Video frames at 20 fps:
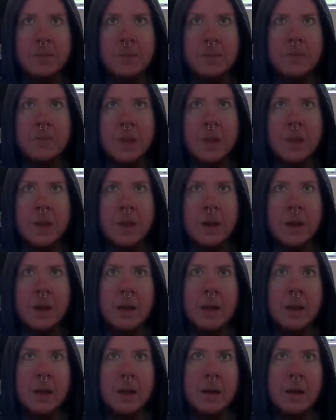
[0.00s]

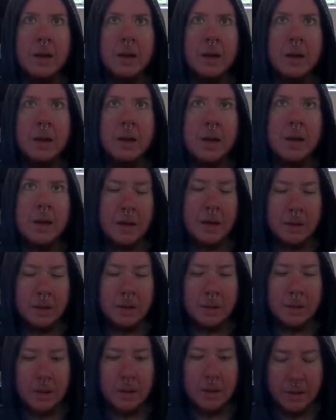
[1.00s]
a doctor's
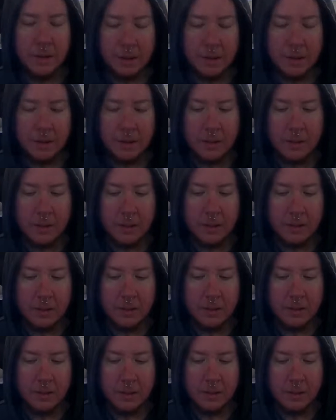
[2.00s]
license
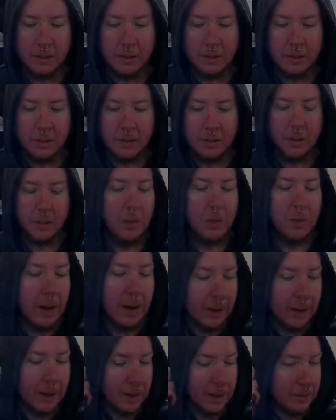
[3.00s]
to acquire
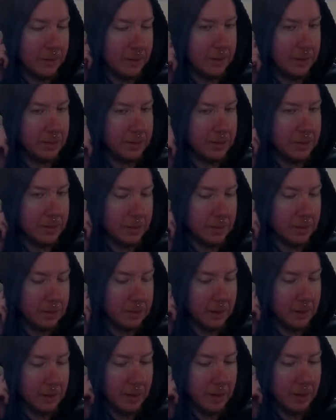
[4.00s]
such
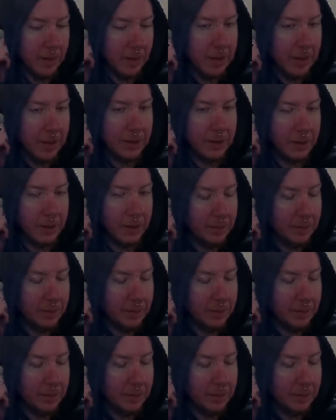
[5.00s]
eye drops,